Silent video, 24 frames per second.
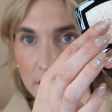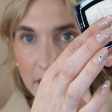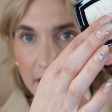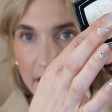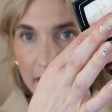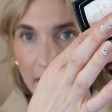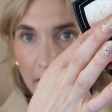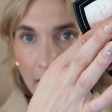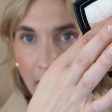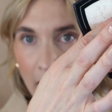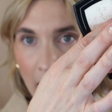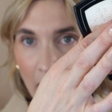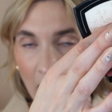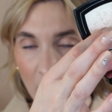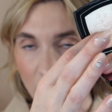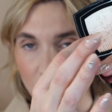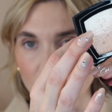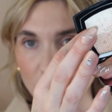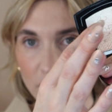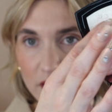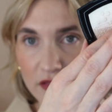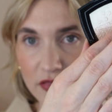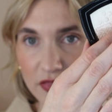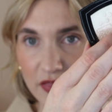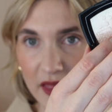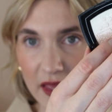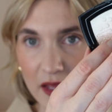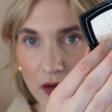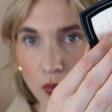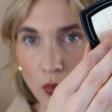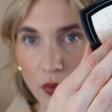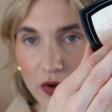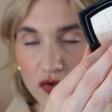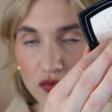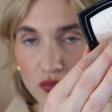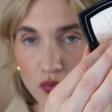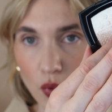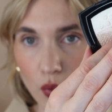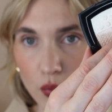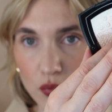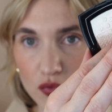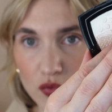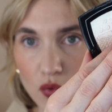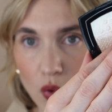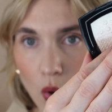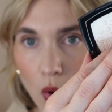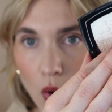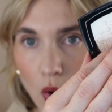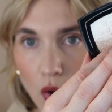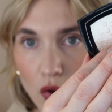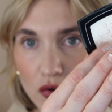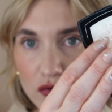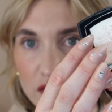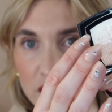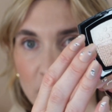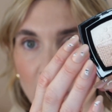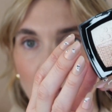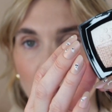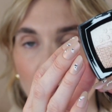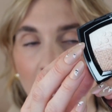like everything was rose gold